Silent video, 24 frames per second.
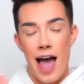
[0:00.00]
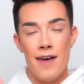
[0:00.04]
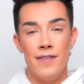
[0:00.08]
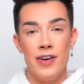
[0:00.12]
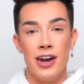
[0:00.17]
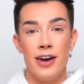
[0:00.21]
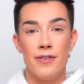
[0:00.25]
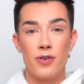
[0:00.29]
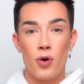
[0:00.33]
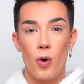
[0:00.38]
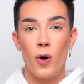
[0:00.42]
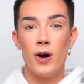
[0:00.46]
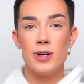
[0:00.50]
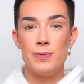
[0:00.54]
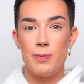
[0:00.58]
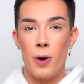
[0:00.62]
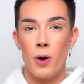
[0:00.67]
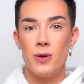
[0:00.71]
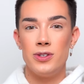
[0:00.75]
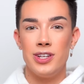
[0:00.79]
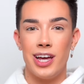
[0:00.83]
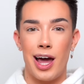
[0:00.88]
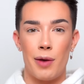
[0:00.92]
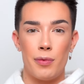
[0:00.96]
I've been of course
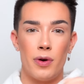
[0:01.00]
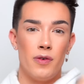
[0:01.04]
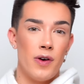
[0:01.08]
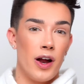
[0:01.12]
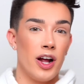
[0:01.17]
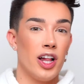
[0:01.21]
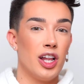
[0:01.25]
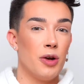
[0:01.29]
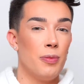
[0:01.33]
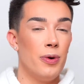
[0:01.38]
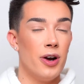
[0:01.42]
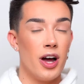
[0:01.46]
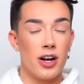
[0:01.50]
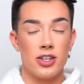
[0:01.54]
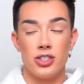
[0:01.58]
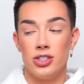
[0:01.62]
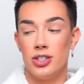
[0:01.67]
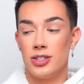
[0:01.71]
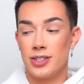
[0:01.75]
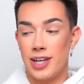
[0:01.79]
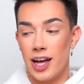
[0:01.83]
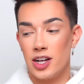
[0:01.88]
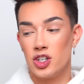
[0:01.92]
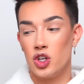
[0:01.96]
posting on my regular
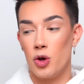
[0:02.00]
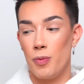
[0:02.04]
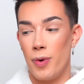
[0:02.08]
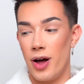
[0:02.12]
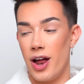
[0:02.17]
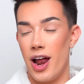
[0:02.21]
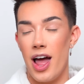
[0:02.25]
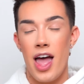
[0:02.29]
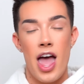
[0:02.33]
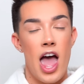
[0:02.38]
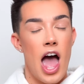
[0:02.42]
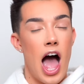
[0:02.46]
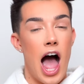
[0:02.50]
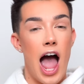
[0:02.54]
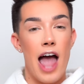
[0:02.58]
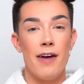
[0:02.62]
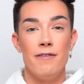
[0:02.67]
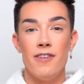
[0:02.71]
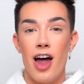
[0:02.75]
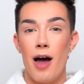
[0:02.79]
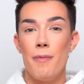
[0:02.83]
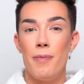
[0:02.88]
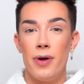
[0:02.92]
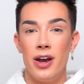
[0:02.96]
production schedule, but I
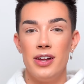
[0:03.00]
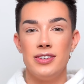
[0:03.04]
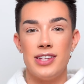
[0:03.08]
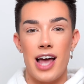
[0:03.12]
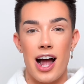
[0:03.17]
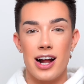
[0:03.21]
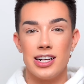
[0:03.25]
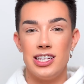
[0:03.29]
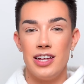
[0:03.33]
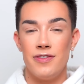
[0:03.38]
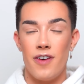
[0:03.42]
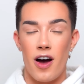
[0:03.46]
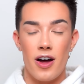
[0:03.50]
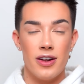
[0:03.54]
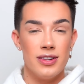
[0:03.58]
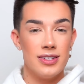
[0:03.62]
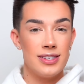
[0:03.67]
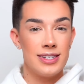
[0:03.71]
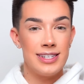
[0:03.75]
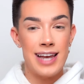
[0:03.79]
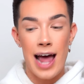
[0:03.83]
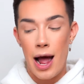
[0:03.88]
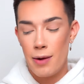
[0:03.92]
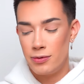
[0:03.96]
have not been as active
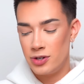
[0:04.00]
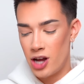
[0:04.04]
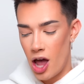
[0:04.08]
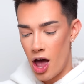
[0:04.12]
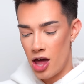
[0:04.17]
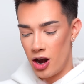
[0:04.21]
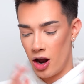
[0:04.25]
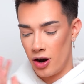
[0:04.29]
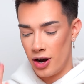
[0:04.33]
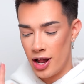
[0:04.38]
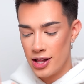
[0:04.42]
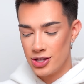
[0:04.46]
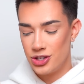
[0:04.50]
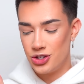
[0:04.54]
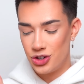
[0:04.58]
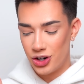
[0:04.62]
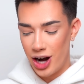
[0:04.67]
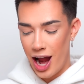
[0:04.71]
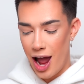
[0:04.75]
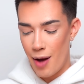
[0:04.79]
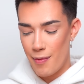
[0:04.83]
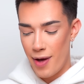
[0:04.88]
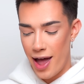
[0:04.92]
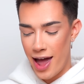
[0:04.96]
on Snapchat and on
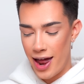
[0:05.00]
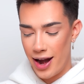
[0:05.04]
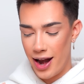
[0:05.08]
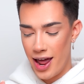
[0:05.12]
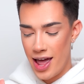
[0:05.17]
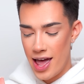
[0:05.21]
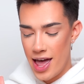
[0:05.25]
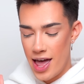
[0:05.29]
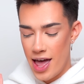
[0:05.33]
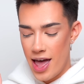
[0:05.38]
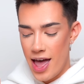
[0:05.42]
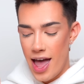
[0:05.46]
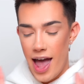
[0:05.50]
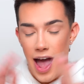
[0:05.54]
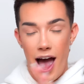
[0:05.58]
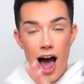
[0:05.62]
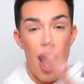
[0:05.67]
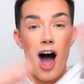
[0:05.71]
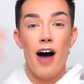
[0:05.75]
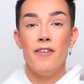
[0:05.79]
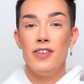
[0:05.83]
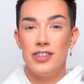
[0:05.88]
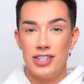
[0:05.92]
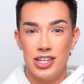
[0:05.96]
Instagram, and
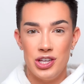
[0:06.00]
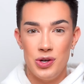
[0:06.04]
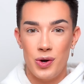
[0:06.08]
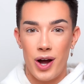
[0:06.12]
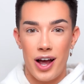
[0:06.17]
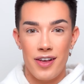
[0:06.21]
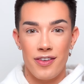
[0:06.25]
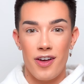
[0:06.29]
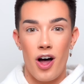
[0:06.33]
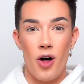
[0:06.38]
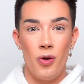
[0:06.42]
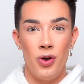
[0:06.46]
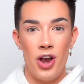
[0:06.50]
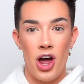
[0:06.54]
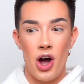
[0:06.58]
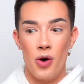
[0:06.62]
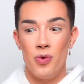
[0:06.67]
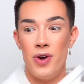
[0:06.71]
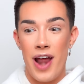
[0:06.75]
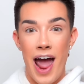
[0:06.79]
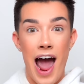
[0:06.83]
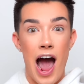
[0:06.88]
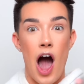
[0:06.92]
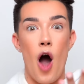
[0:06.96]
obviously you guys all
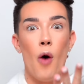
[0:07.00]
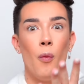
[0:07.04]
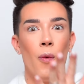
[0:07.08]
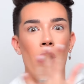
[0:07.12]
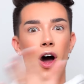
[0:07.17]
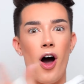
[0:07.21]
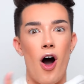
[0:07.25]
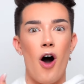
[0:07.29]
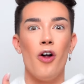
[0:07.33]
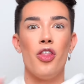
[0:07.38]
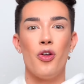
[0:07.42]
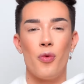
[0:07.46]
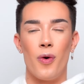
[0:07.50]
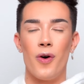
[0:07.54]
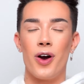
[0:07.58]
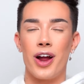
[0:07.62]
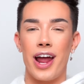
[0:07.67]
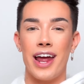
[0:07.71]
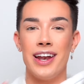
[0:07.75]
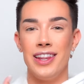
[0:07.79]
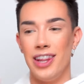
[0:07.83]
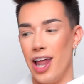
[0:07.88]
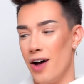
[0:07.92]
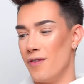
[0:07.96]
know now what all the
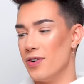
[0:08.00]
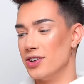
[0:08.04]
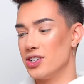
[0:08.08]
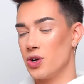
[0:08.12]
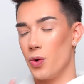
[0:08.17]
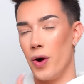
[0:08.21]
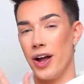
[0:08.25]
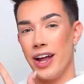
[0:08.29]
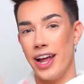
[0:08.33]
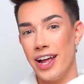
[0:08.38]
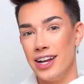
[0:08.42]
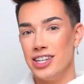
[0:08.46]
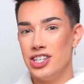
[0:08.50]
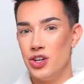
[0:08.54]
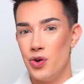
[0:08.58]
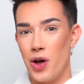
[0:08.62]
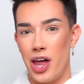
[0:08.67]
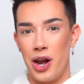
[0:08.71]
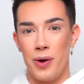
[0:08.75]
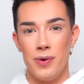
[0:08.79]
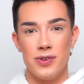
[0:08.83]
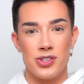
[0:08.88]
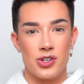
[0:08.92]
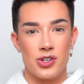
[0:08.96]
work and love was going into, and it